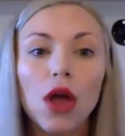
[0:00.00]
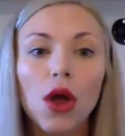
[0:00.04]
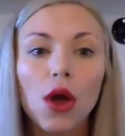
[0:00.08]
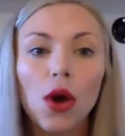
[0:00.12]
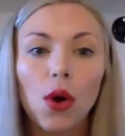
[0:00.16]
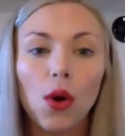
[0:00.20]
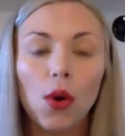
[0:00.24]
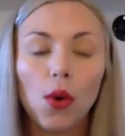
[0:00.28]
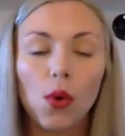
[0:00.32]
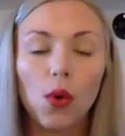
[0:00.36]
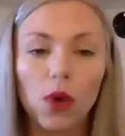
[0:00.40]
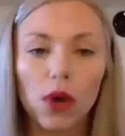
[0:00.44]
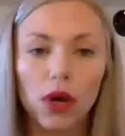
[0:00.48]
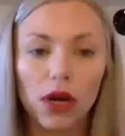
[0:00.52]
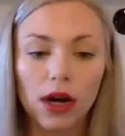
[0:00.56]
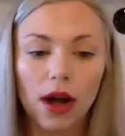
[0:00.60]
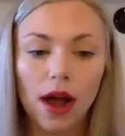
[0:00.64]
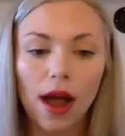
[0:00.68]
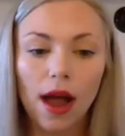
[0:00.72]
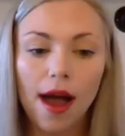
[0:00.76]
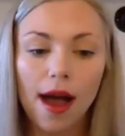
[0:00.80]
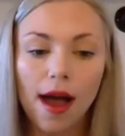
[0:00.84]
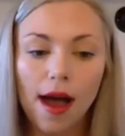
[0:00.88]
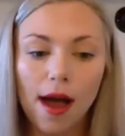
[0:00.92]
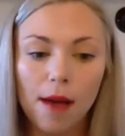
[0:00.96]
or
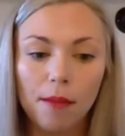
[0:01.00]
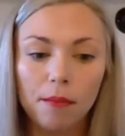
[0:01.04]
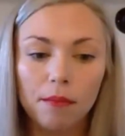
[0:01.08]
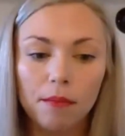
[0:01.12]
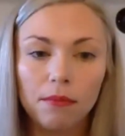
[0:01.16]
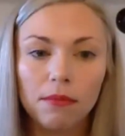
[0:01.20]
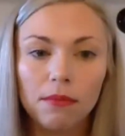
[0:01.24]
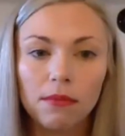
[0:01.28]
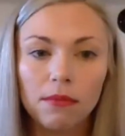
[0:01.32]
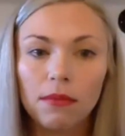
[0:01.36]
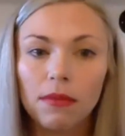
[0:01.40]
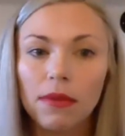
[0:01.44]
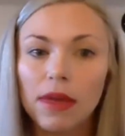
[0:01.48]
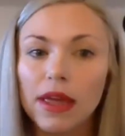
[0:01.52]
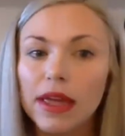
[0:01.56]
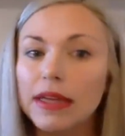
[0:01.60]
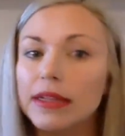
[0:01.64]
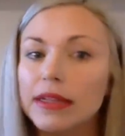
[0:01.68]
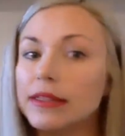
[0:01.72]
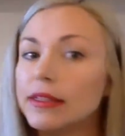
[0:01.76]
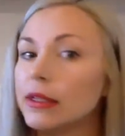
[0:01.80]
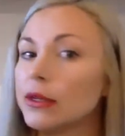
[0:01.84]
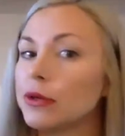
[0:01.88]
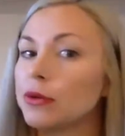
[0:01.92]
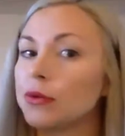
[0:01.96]

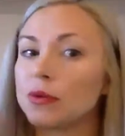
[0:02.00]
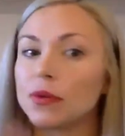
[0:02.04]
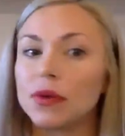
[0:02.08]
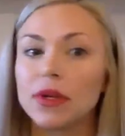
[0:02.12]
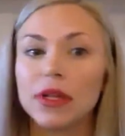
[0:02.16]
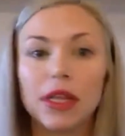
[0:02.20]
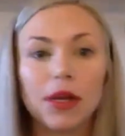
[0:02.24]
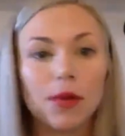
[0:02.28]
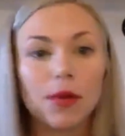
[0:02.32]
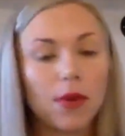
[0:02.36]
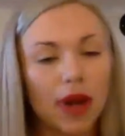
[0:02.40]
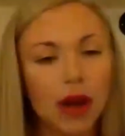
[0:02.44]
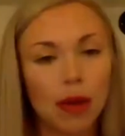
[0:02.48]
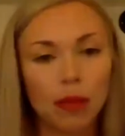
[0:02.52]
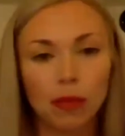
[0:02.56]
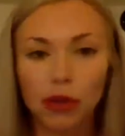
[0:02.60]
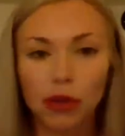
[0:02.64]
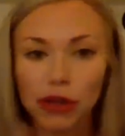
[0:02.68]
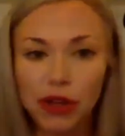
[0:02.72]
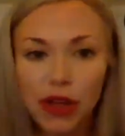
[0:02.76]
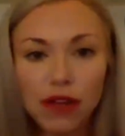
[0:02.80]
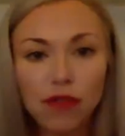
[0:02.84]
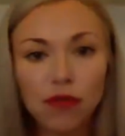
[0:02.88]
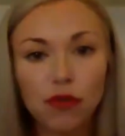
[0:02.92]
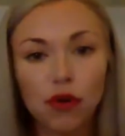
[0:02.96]
isn't really what I'm
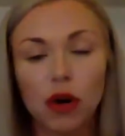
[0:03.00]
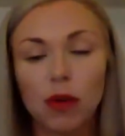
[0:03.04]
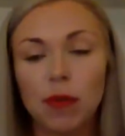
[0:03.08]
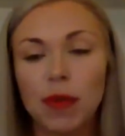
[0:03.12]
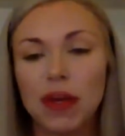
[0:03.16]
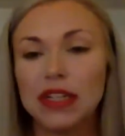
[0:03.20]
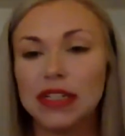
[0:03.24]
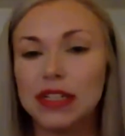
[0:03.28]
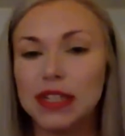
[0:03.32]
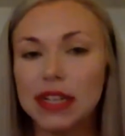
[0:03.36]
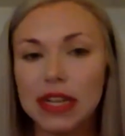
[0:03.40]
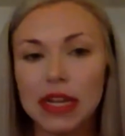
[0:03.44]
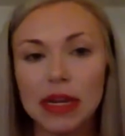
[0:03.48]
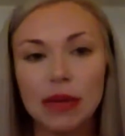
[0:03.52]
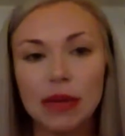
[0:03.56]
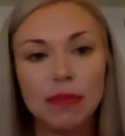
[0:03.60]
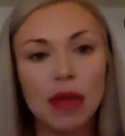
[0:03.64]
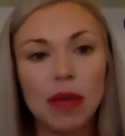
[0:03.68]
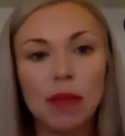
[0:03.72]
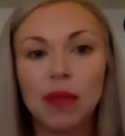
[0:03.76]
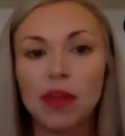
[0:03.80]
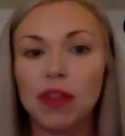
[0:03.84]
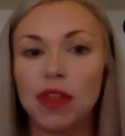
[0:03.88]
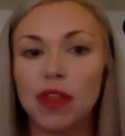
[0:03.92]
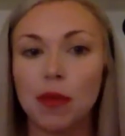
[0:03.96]
looking for on my team,
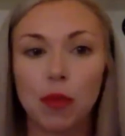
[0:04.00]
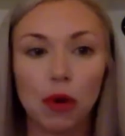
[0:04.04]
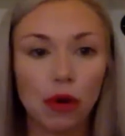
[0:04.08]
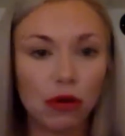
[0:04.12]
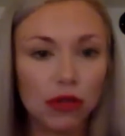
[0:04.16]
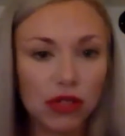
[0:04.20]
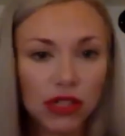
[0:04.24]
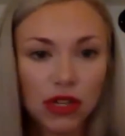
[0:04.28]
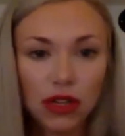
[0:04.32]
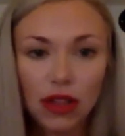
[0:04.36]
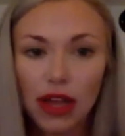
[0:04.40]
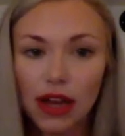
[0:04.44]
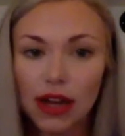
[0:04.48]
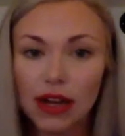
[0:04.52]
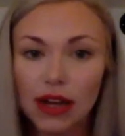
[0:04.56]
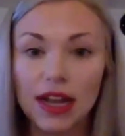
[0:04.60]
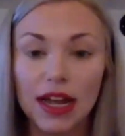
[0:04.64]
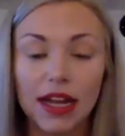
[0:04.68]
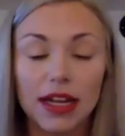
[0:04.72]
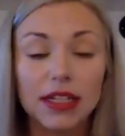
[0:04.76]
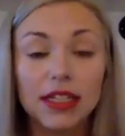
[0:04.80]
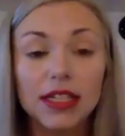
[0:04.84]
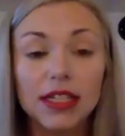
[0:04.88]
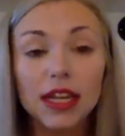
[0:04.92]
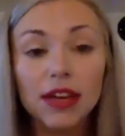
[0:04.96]
maybe they post a lot of
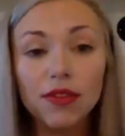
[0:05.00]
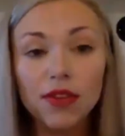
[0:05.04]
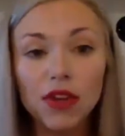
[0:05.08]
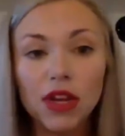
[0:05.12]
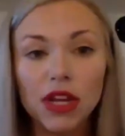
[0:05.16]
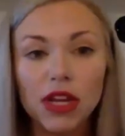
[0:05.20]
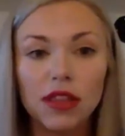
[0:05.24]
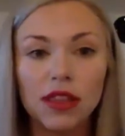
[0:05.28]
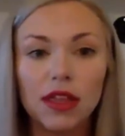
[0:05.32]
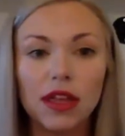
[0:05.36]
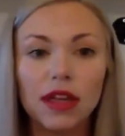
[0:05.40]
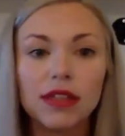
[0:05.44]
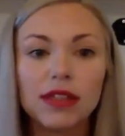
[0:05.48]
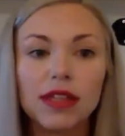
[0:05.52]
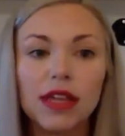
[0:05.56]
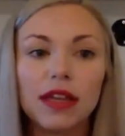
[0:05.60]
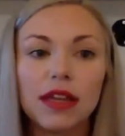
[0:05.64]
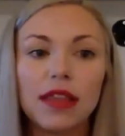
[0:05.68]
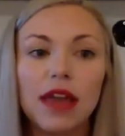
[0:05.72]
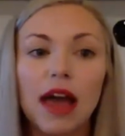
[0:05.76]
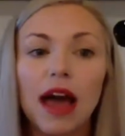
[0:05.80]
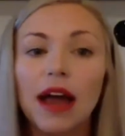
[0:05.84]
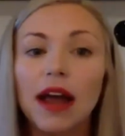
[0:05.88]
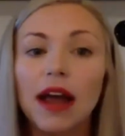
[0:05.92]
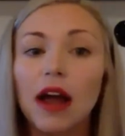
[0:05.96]
negativity, things like
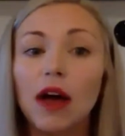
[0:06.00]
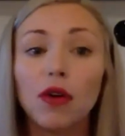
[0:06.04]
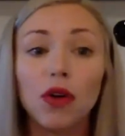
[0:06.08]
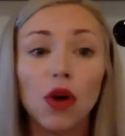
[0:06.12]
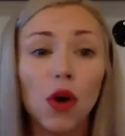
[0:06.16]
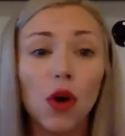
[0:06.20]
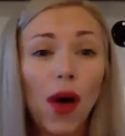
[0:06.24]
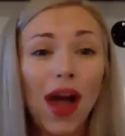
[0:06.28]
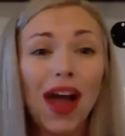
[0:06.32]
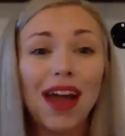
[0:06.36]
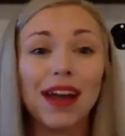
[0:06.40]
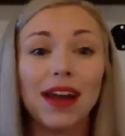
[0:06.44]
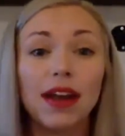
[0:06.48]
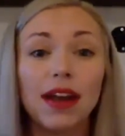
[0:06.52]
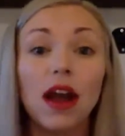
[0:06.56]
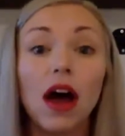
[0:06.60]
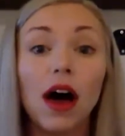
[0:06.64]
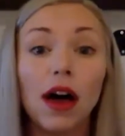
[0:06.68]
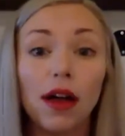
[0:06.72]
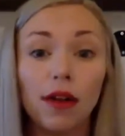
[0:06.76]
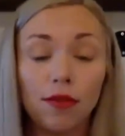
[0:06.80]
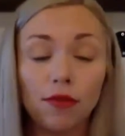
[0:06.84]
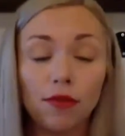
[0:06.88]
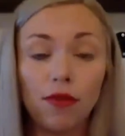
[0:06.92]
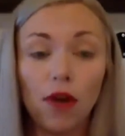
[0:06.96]
that, I'll go ahead and
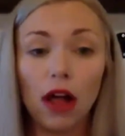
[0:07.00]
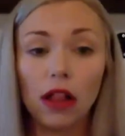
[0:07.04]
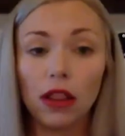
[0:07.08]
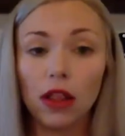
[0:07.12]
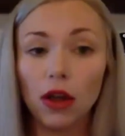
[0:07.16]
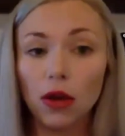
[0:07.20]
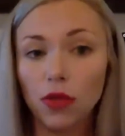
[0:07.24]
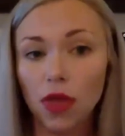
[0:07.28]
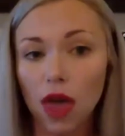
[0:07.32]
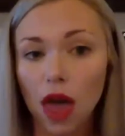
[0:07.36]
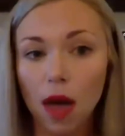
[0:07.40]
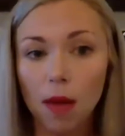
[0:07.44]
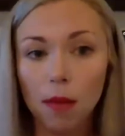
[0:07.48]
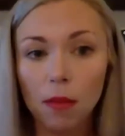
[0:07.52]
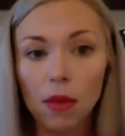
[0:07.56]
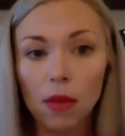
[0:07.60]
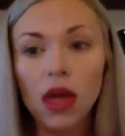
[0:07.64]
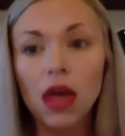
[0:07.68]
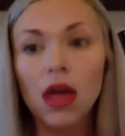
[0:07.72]
unfollow them.